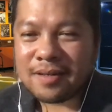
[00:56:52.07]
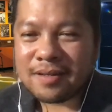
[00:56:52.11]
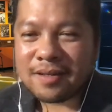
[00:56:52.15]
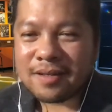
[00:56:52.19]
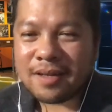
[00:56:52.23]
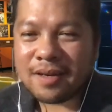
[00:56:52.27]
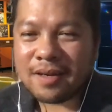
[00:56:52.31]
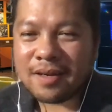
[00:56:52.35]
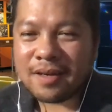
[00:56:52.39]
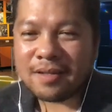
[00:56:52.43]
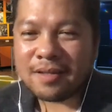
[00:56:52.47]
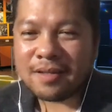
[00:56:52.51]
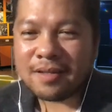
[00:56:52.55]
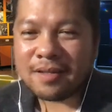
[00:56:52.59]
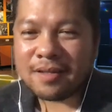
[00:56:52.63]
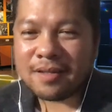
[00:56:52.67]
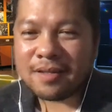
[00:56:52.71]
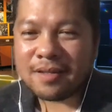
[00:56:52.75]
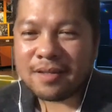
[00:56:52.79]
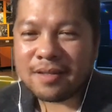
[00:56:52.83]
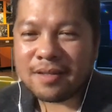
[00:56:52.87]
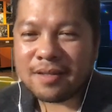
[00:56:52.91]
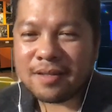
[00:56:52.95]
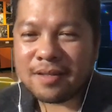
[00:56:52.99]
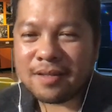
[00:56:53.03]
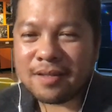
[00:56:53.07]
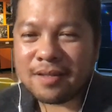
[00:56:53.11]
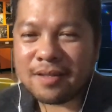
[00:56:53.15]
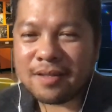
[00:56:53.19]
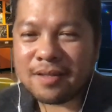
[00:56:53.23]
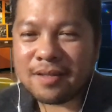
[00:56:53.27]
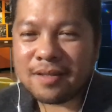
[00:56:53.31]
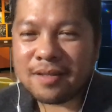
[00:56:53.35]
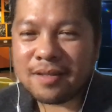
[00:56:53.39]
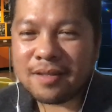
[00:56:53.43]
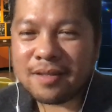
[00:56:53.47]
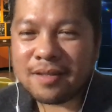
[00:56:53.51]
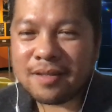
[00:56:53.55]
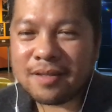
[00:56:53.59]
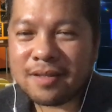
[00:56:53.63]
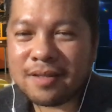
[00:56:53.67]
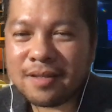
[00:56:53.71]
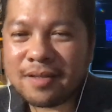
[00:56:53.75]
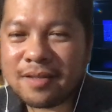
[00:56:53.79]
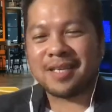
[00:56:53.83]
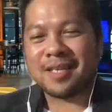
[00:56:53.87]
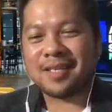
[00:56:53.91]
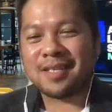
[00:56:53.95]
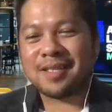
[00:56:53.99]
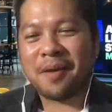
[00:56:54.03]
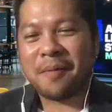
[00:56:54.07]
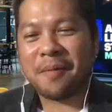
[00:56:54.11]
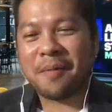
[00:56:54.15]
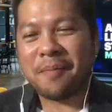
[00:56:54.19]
There's one here. Maybe this